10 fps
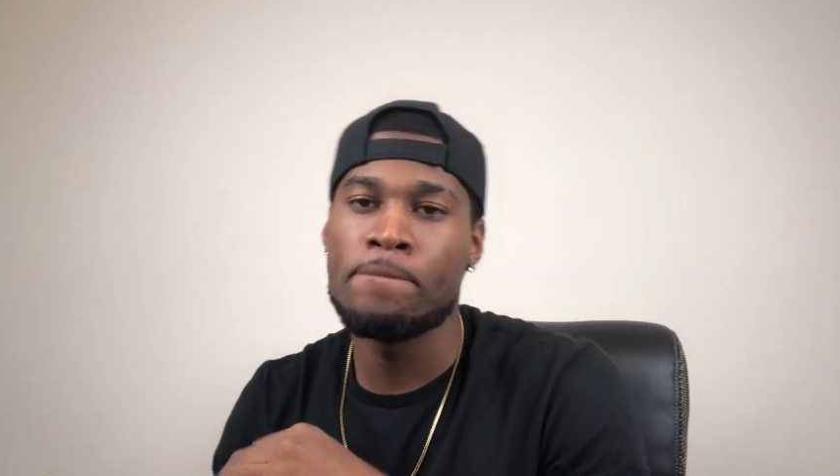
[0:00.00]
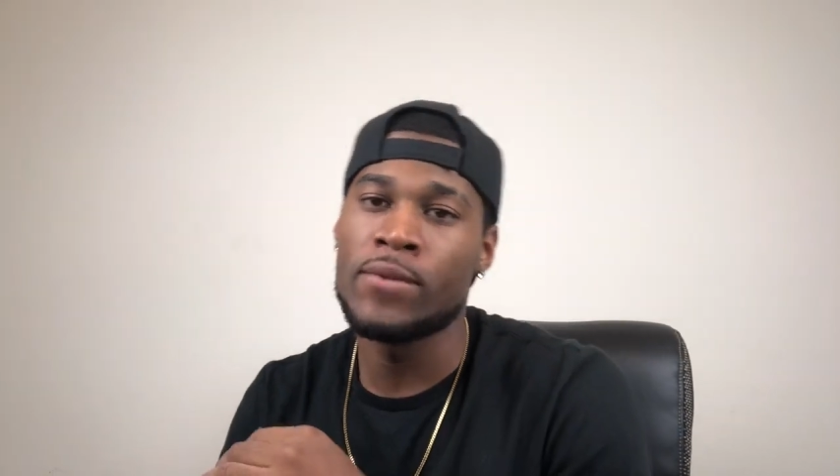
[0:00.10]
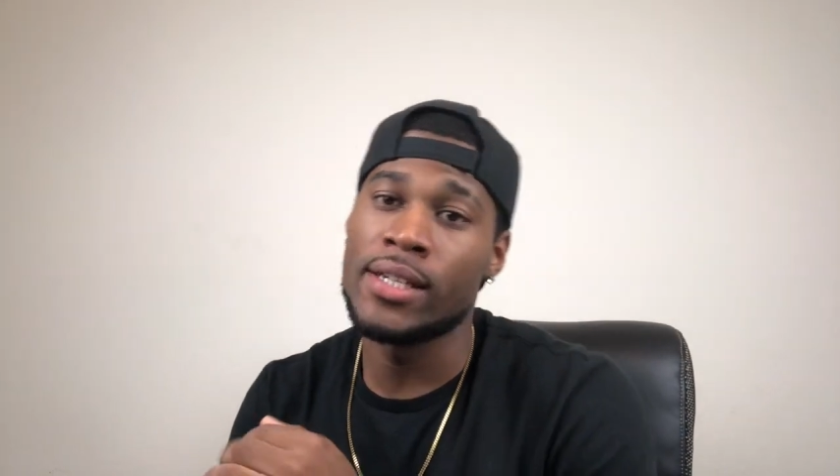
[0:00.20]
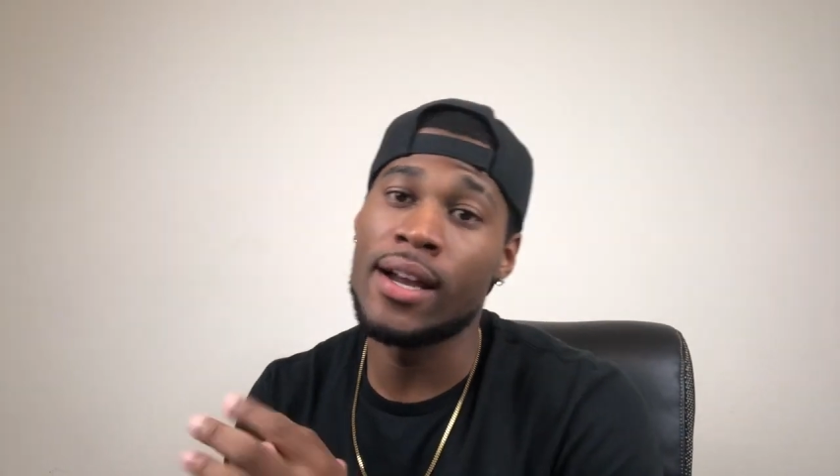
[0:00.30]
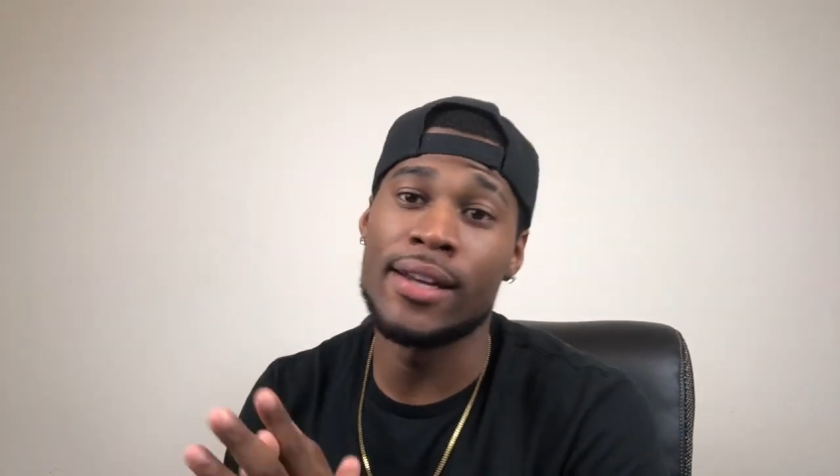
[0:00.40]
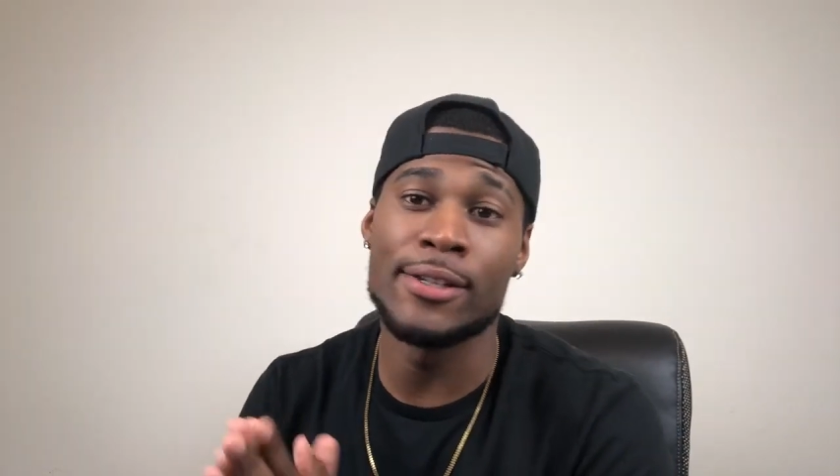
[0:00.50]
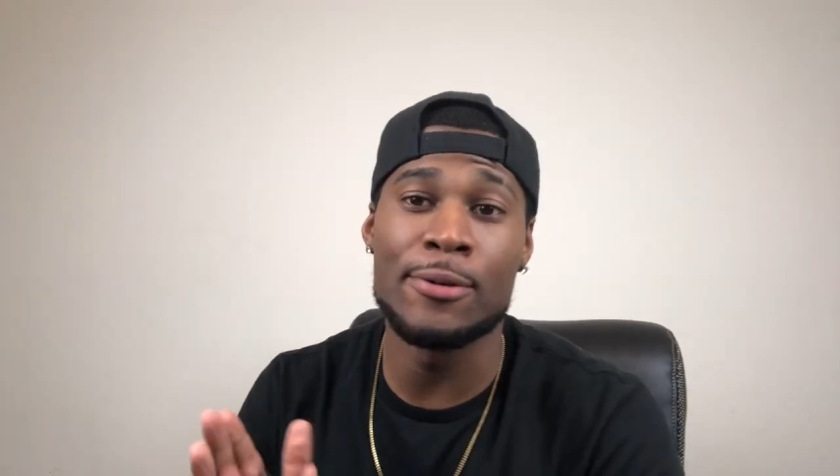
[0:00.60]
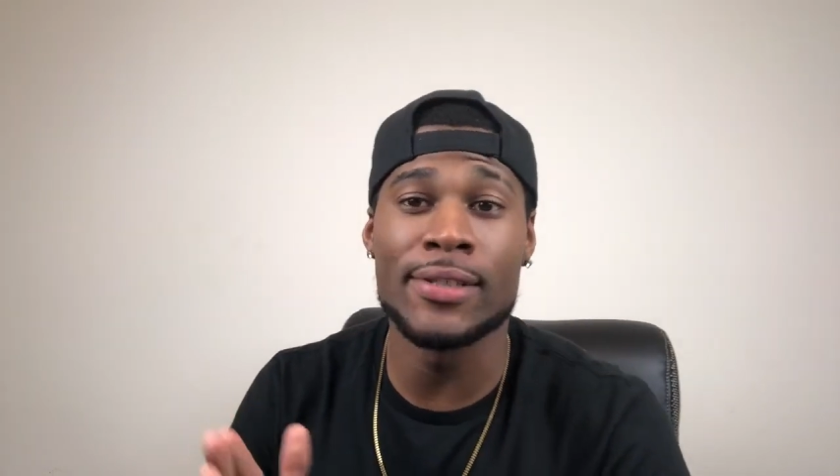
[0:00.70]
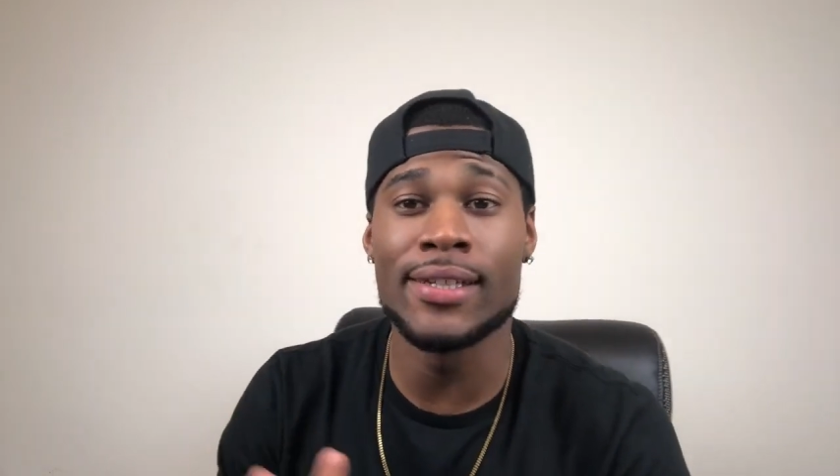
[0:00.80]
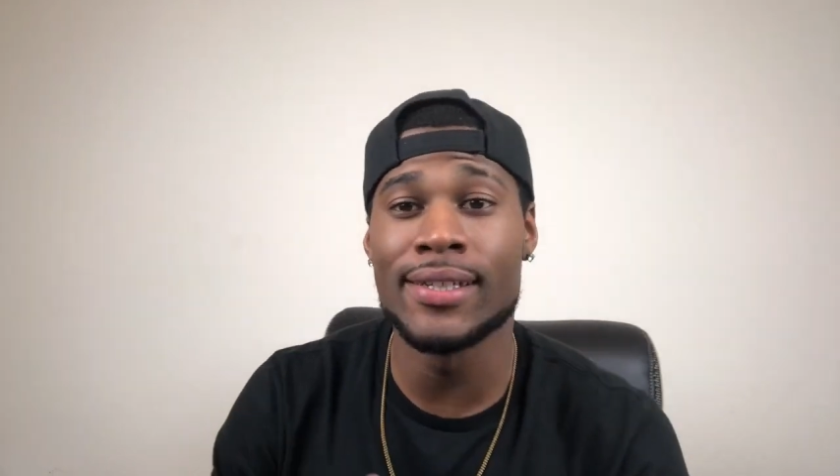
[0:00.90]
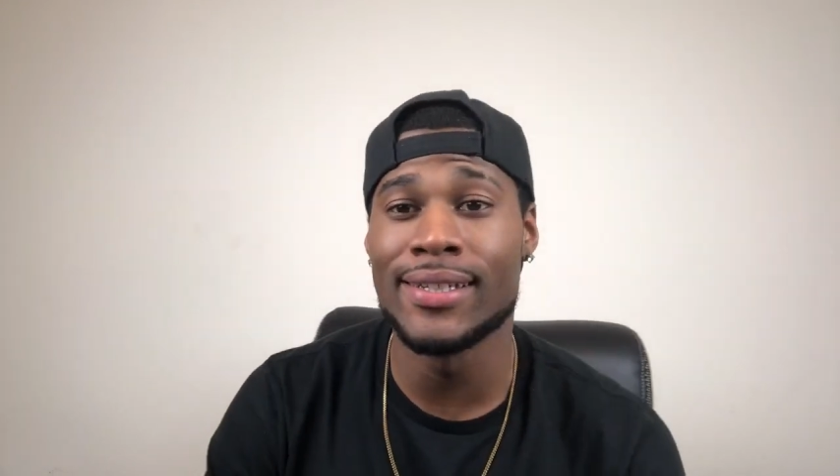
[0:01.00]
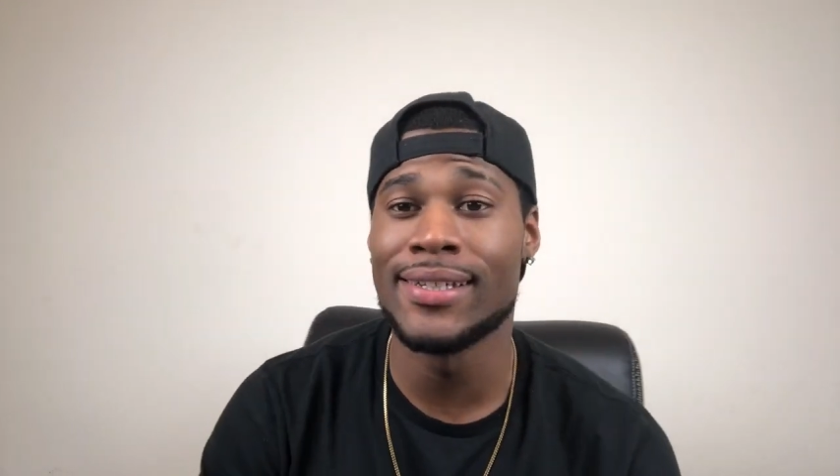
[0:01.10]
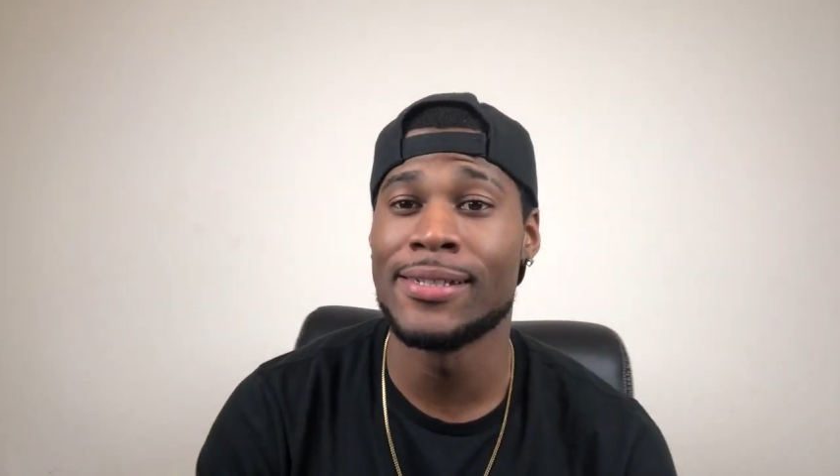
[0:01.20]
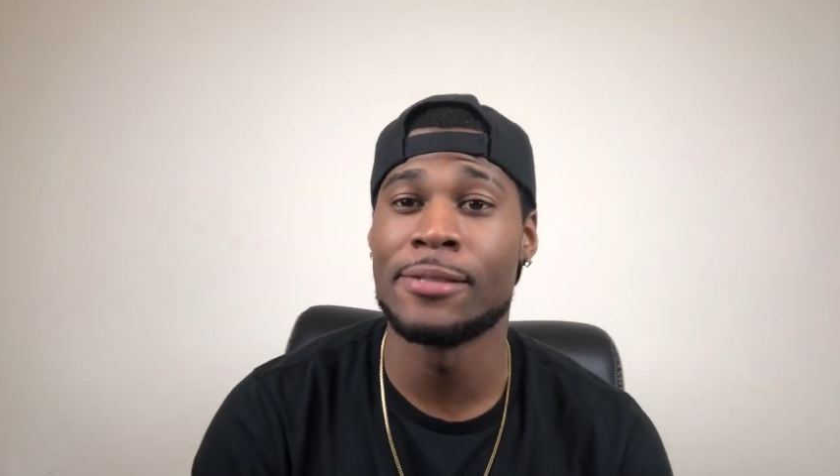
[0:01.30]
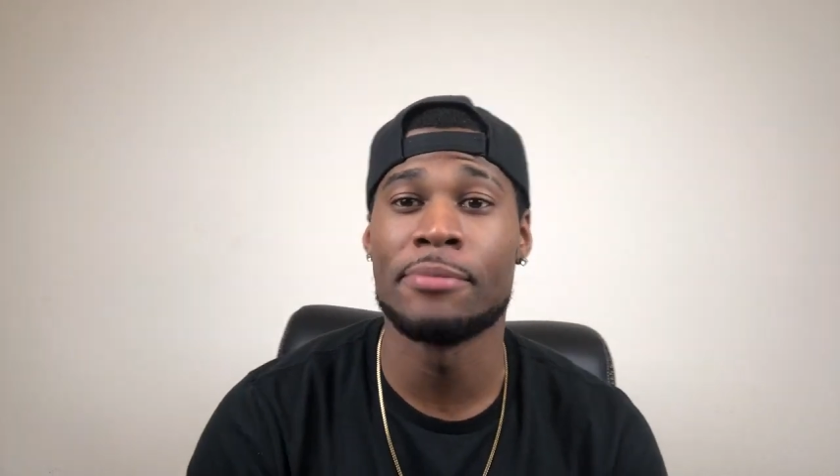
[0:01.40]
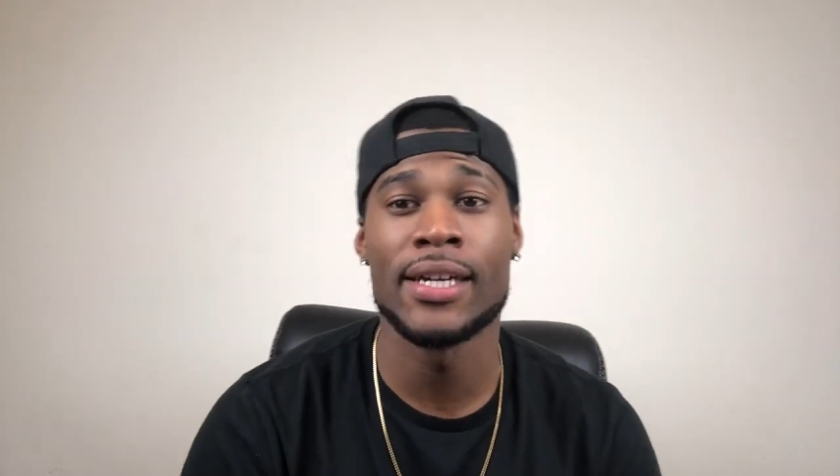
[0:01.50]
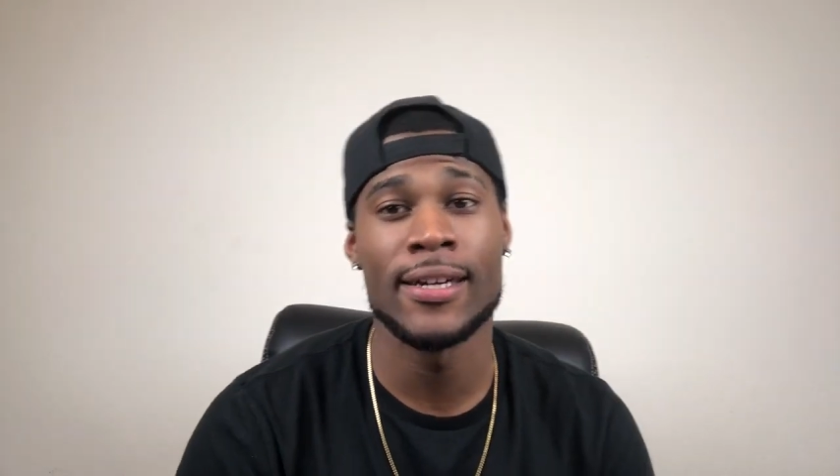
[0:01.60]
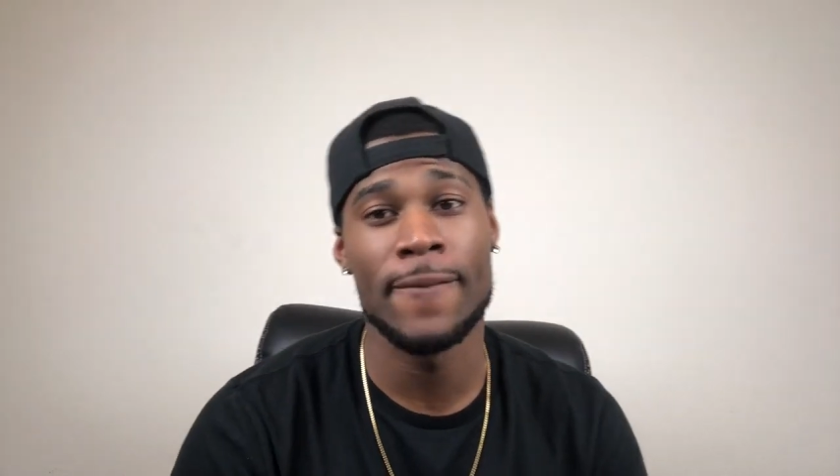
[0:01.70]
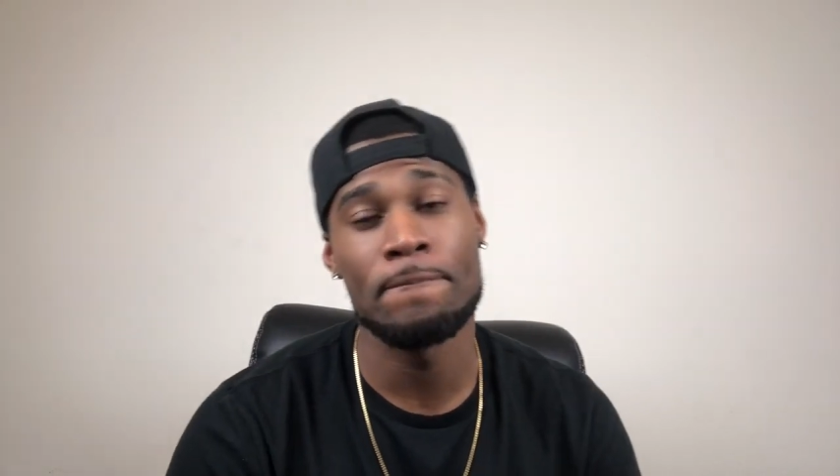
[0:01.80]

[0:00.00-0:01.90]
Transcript: Y'all already know what the deal is, man.